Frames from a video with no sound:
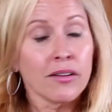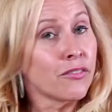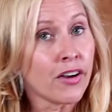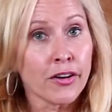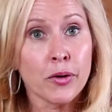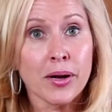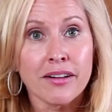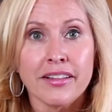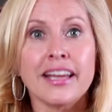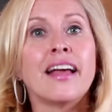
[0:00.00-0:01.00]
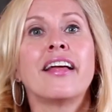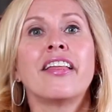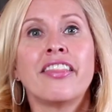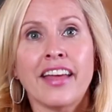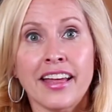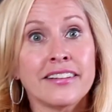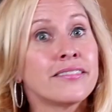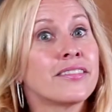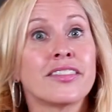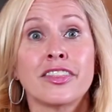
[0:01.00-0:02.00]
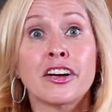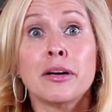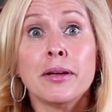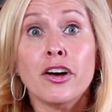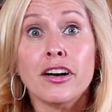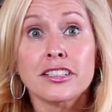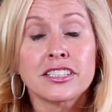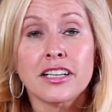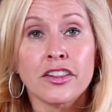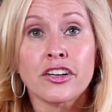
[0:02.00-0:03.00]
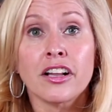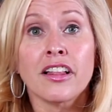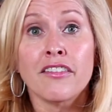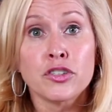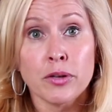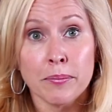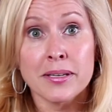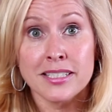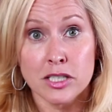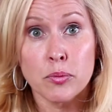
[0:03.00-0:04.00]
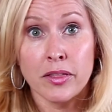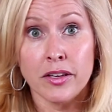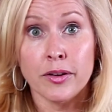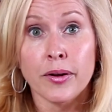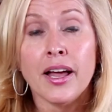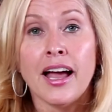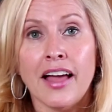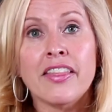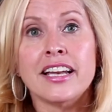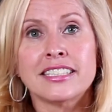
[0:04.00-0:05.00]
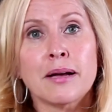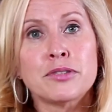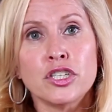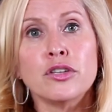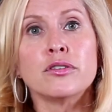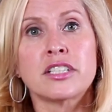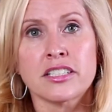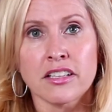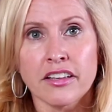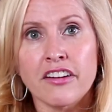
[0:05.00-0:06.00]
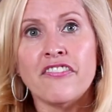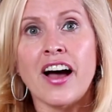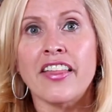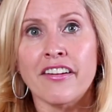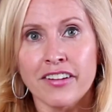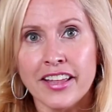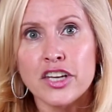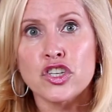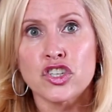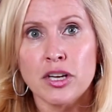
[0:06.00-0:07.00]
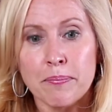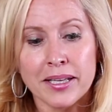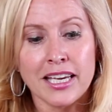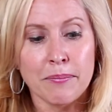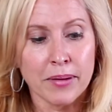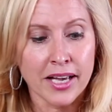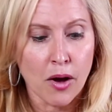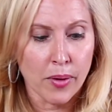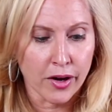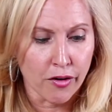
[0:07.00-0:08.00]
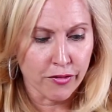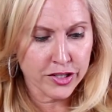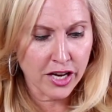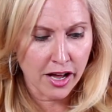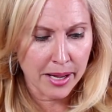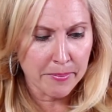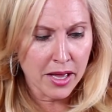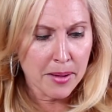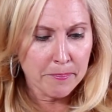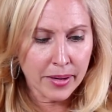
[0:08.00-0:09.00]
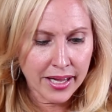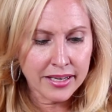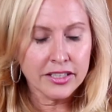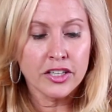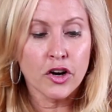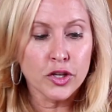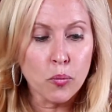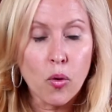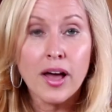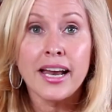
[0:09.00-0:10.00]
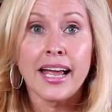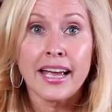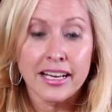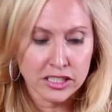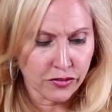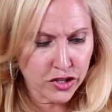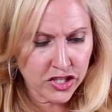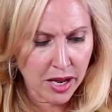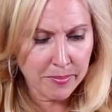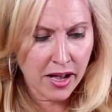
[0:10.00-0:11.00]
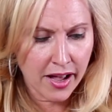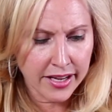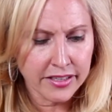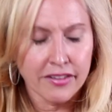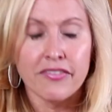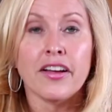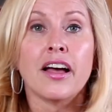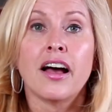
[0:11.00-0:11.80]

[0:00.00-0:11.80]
very quickly, then they're going to be hooked and they're going to love doing business with you. And then it's up to you to solidify that relationship and keep it going over time. But, you want to ask for some kind of